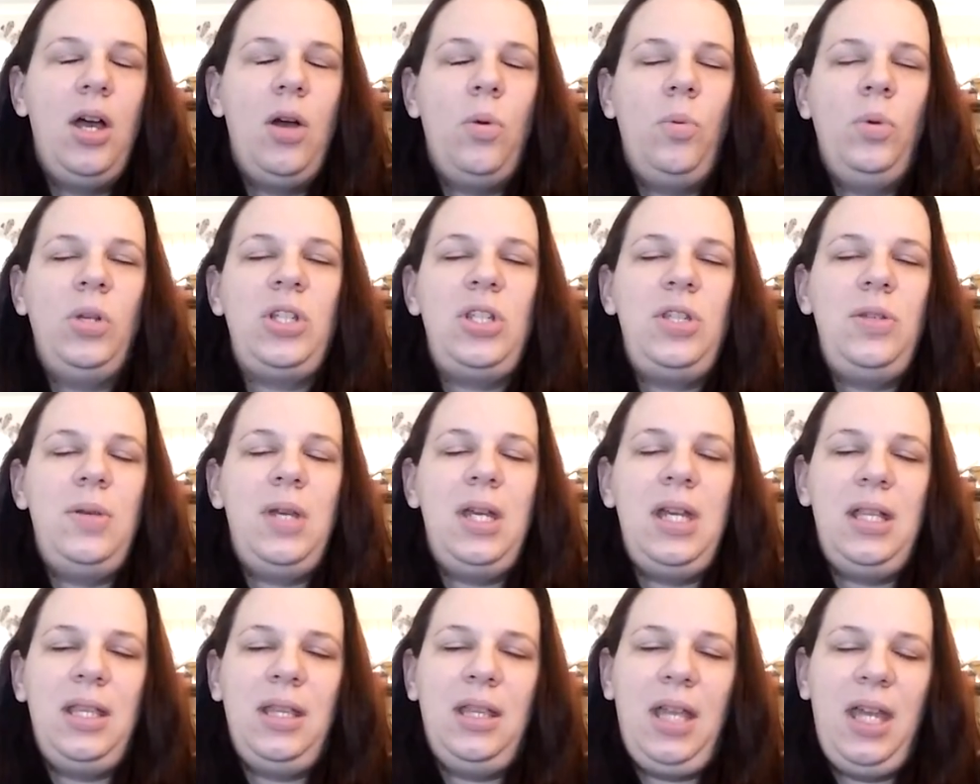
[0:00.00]
Once you
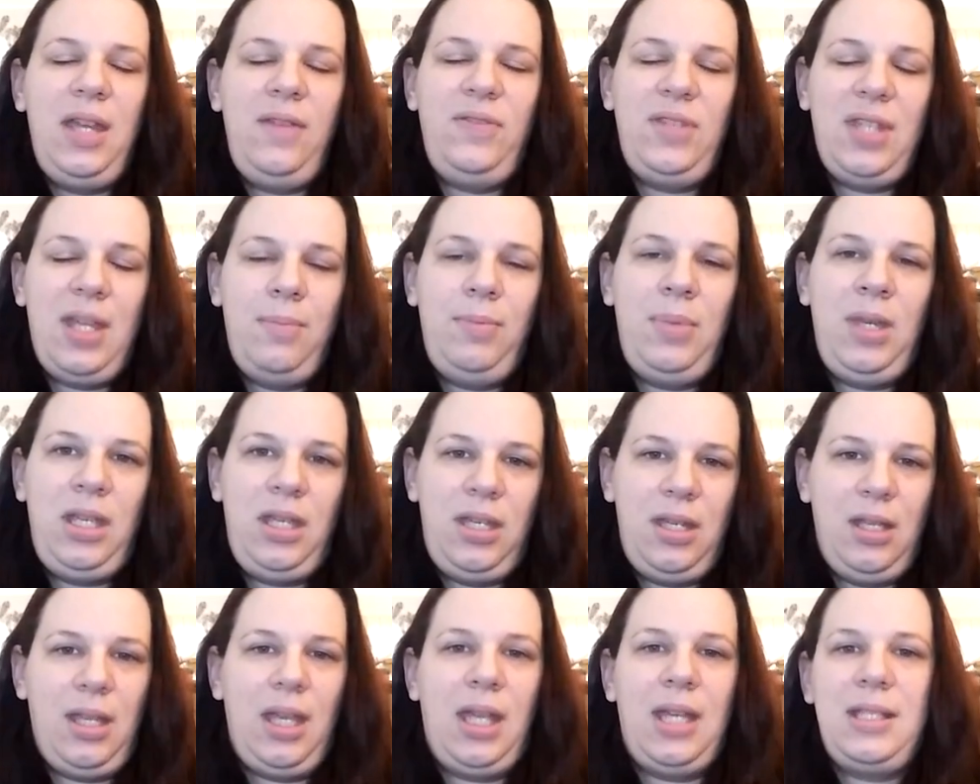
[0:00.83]
hit lifetime
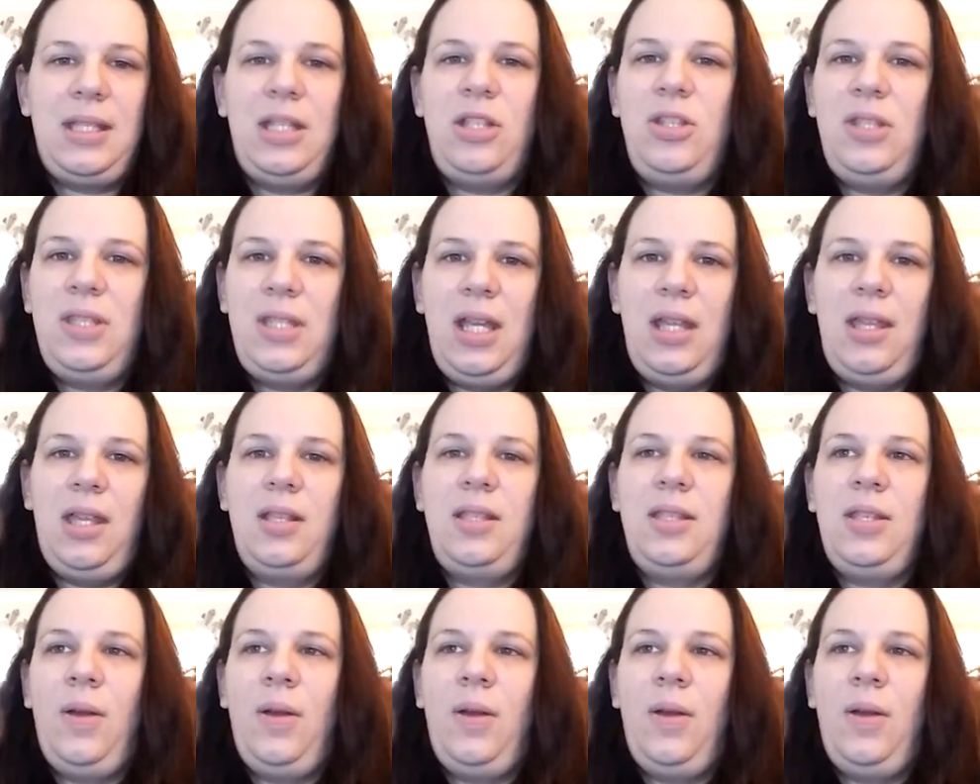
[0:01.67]
pink, like I said, you stay that.